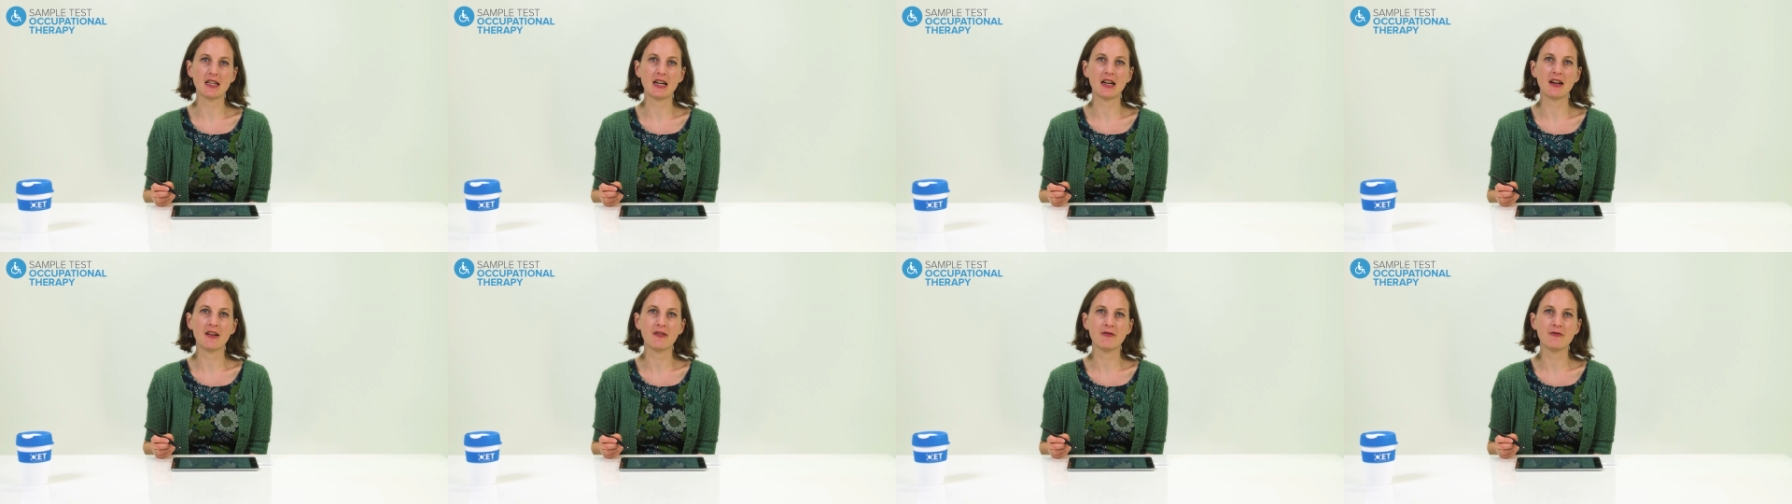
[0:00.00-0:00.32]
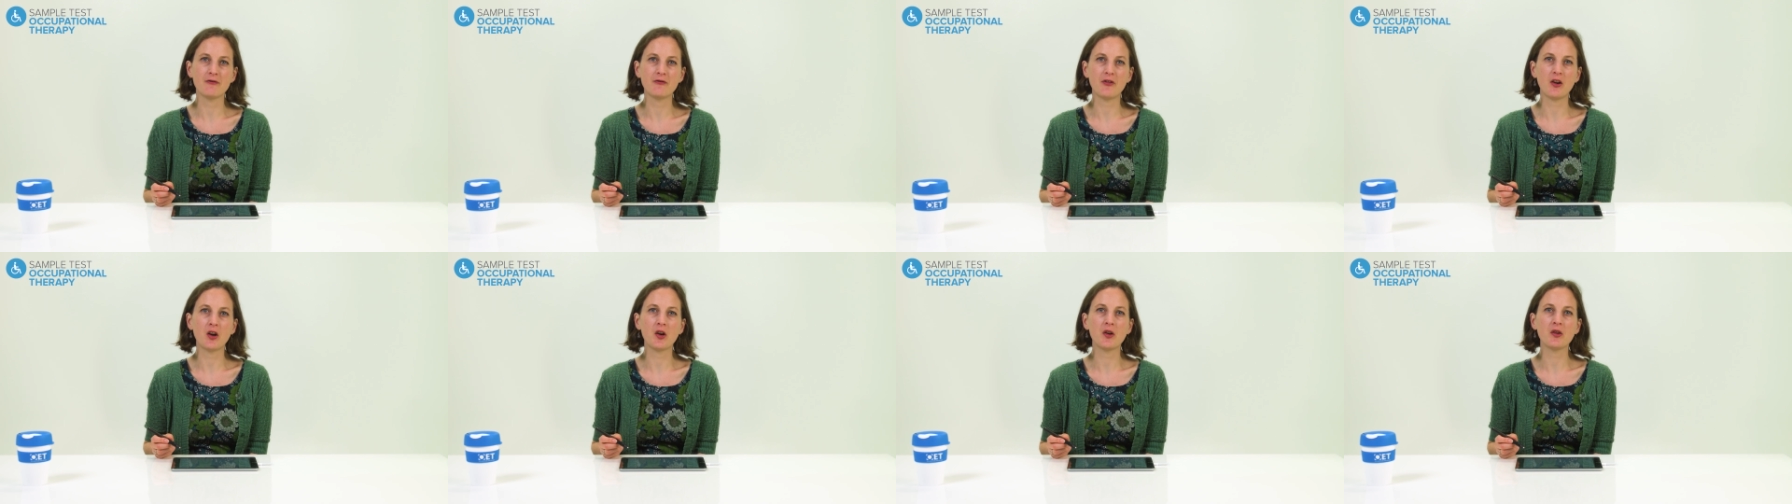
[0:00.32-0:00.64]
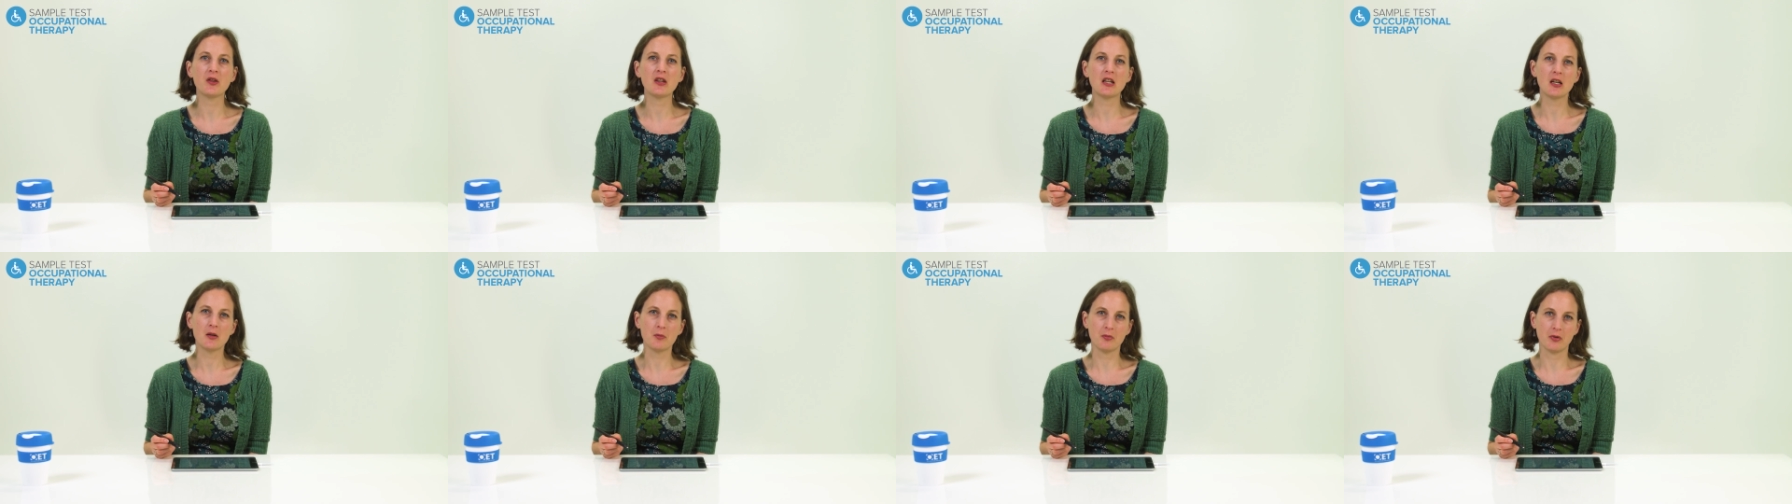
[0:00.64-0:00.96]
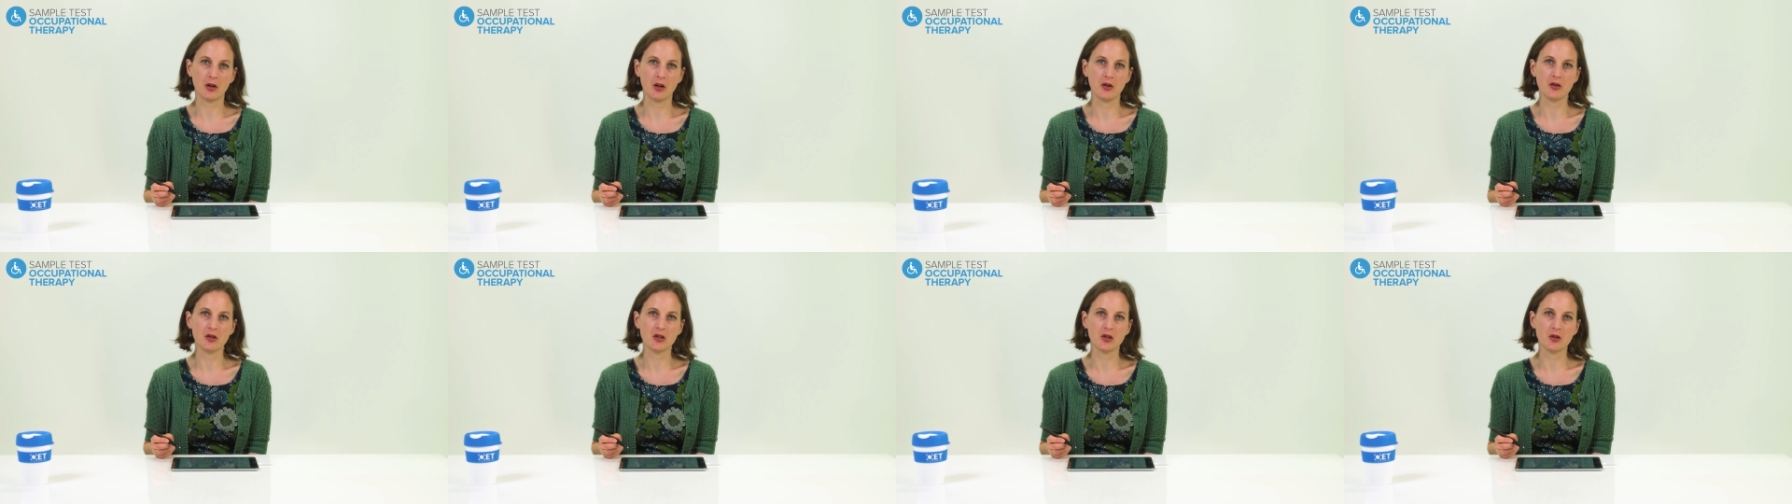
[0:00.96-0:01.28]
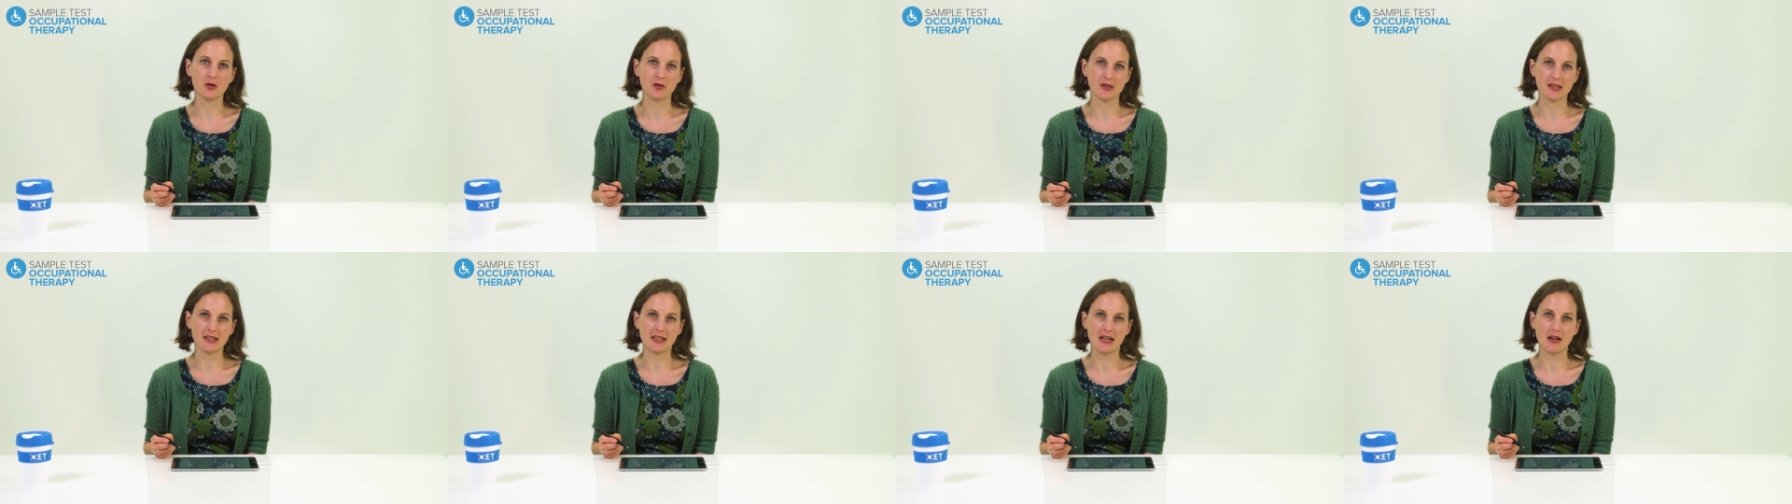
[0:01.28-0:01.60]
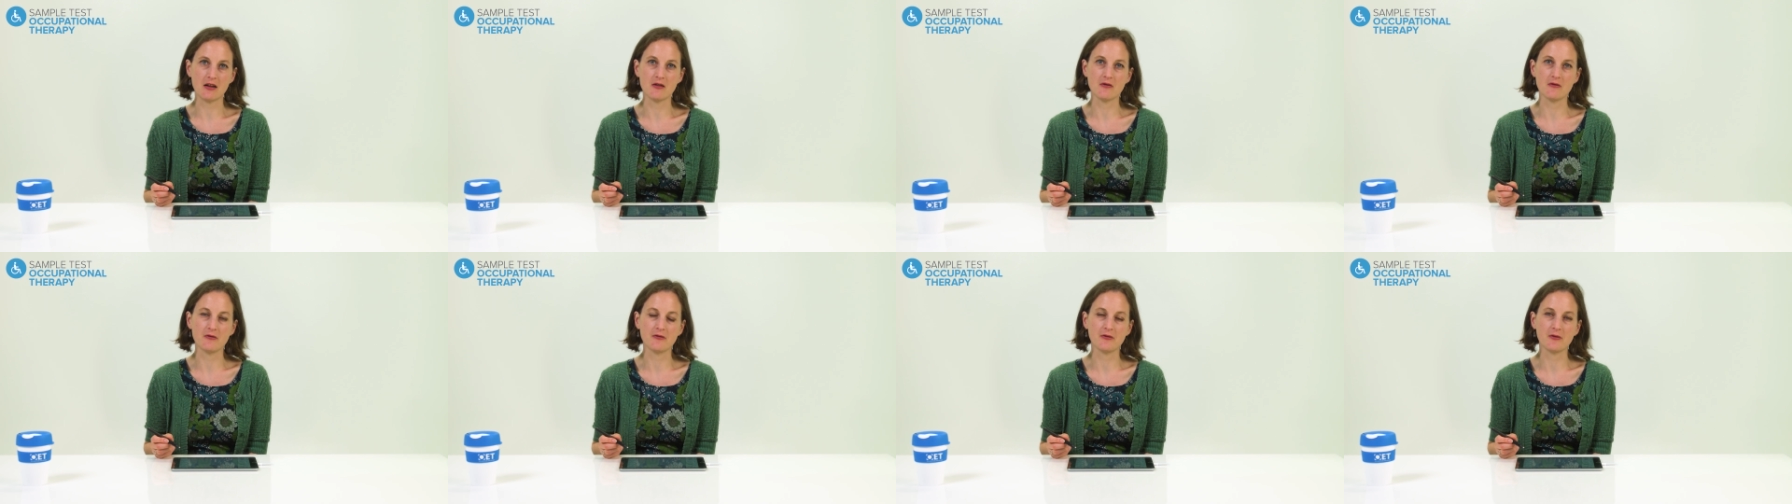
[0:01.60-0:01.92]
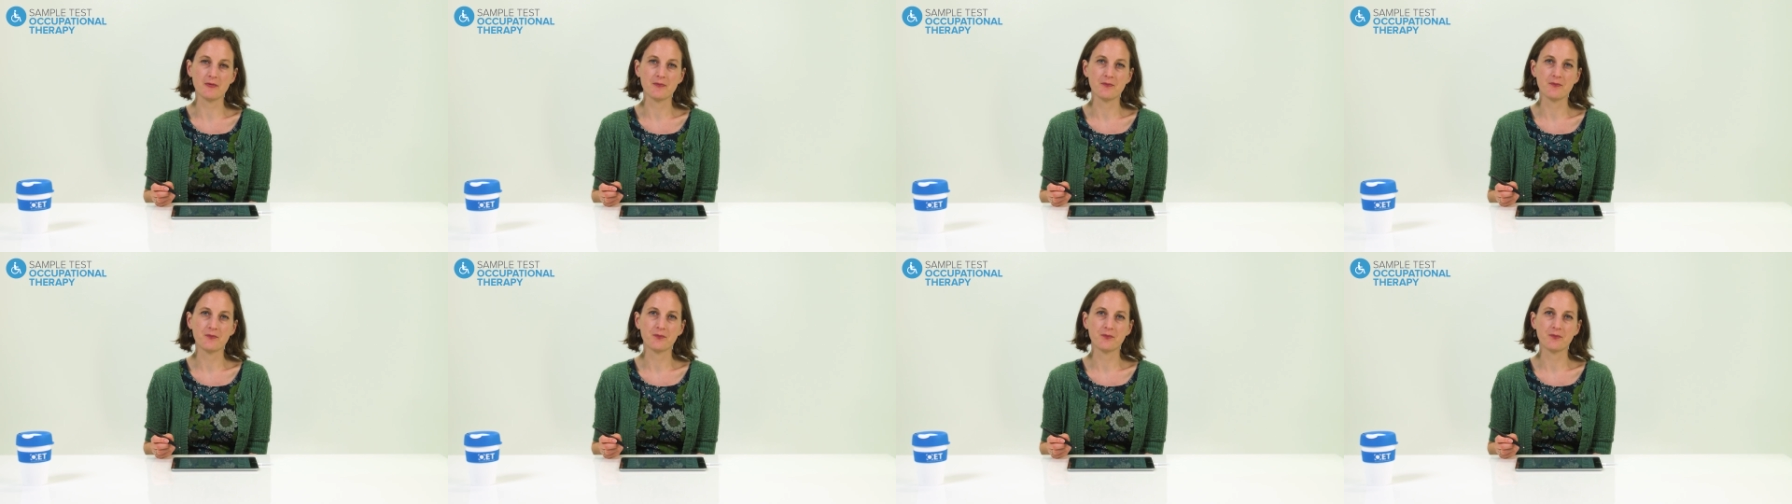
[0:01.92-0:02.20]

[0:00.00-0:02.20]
and can follow the approach yourself.